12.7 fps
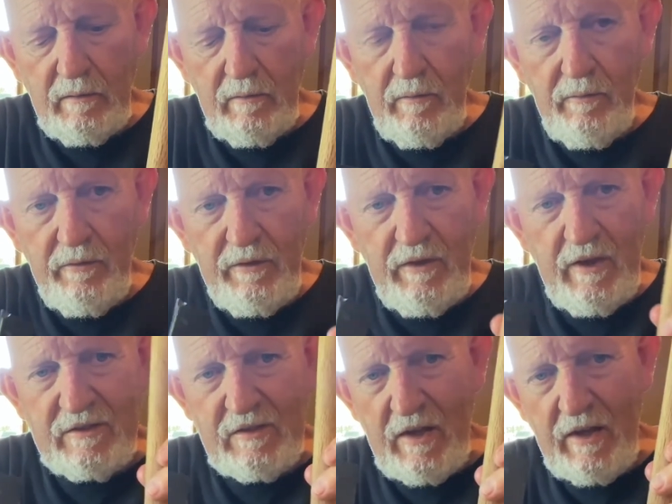
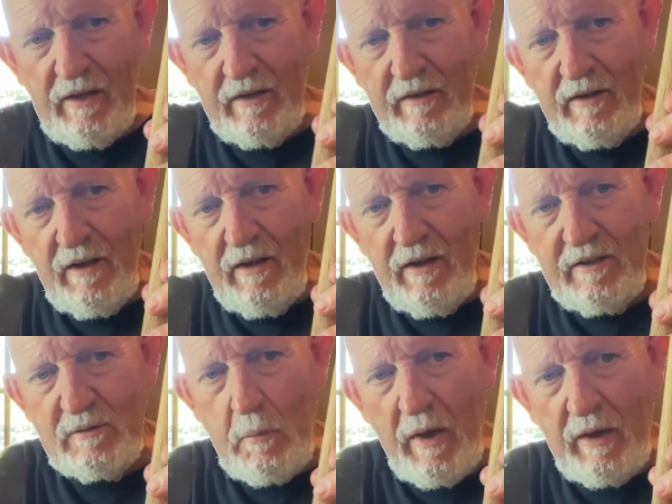this end
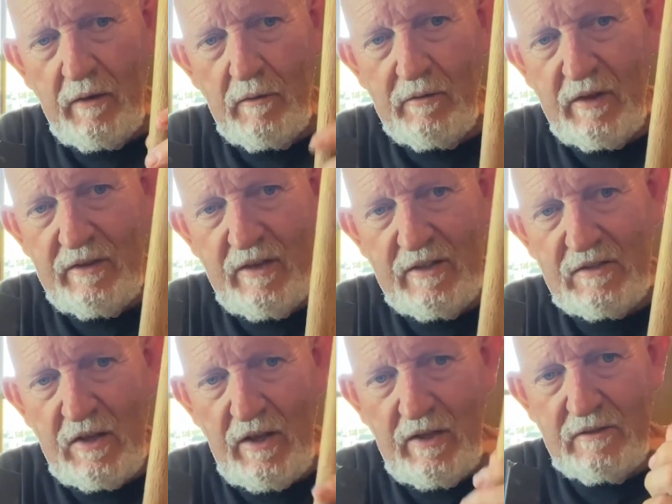is bigger than this
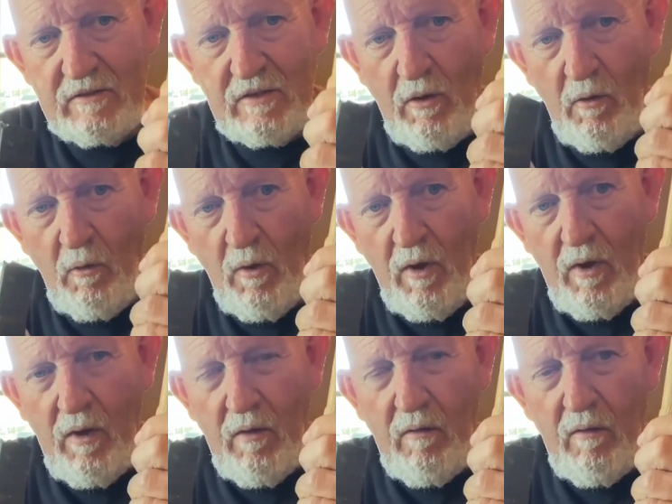end, so
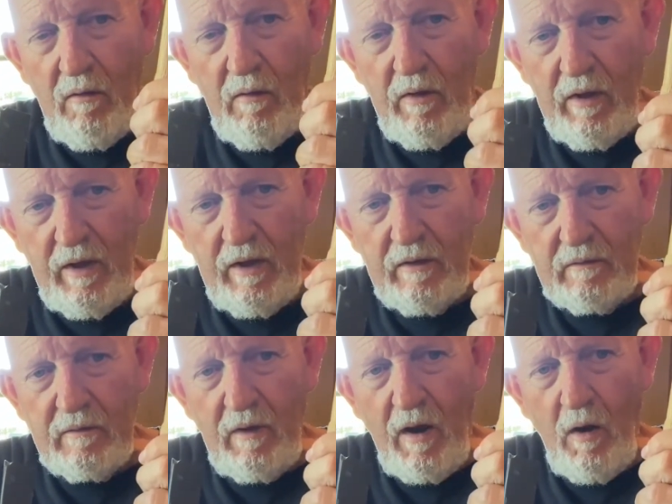it
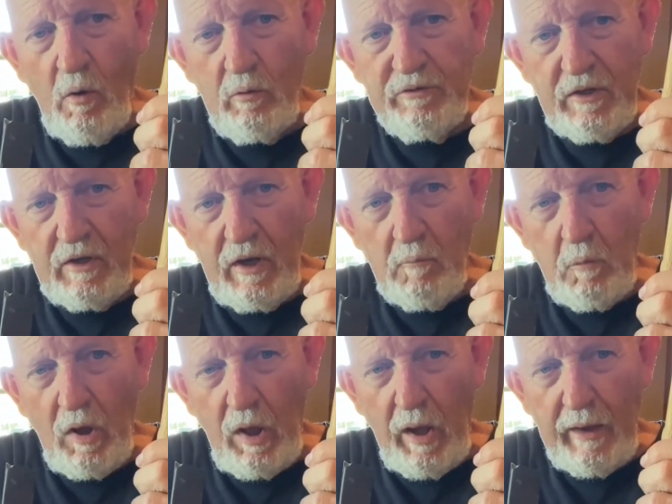holds it in
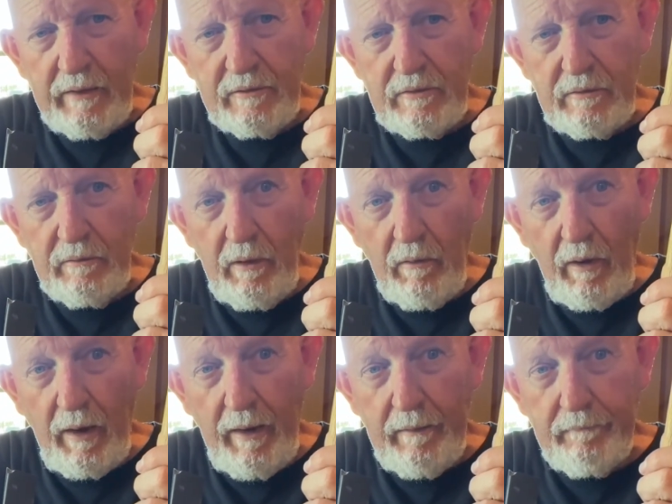place,
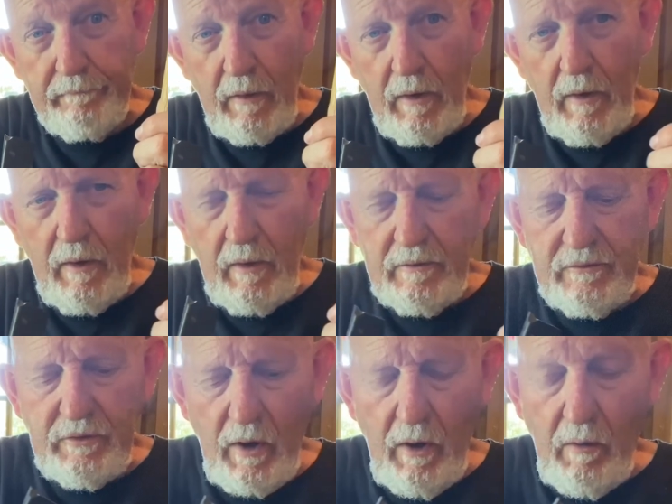okay?
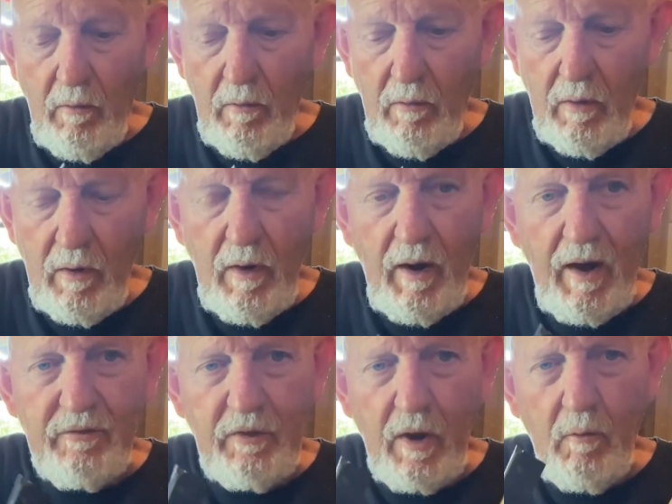So I
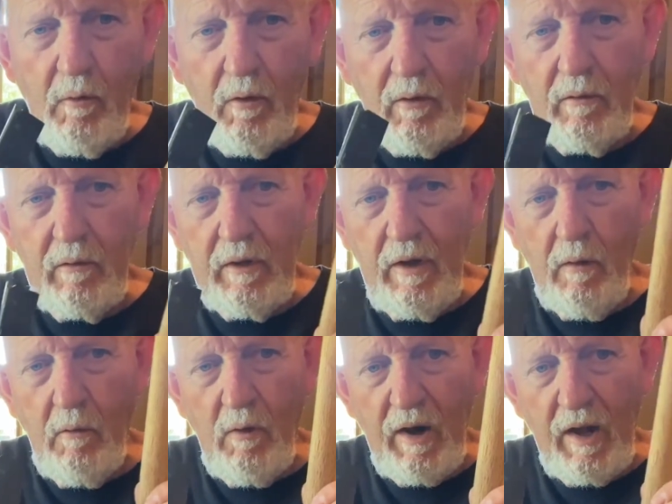thought, well, you know
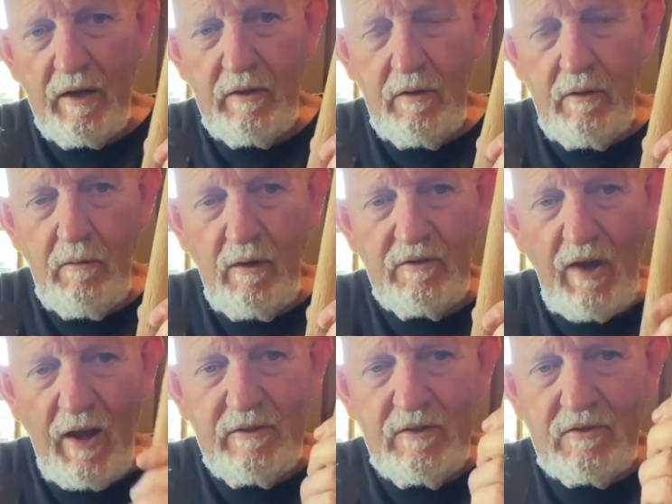what I'll do is
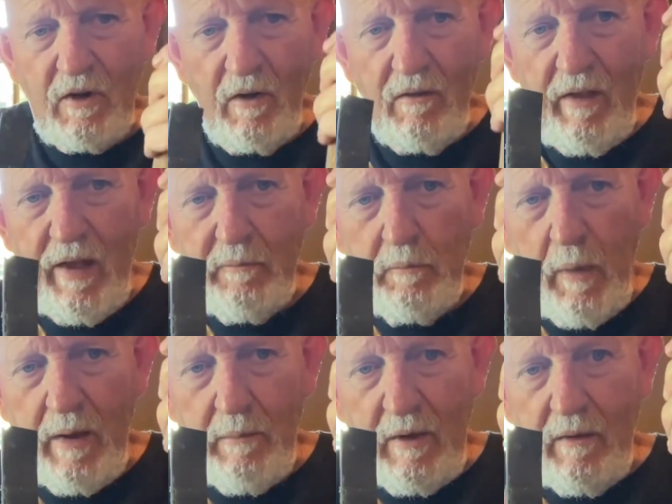I'll just turn that
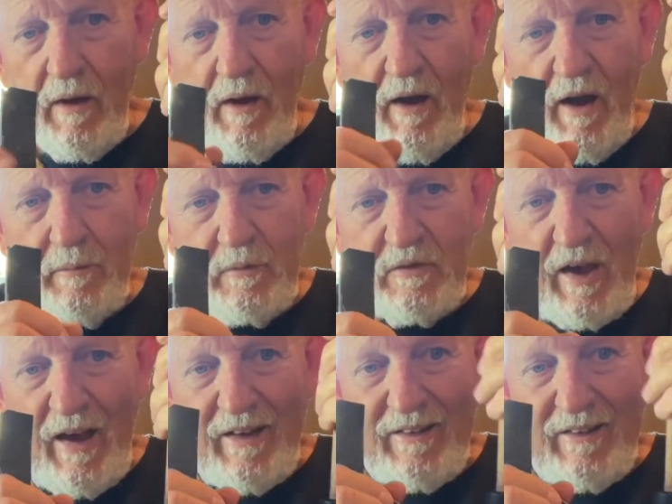baby upside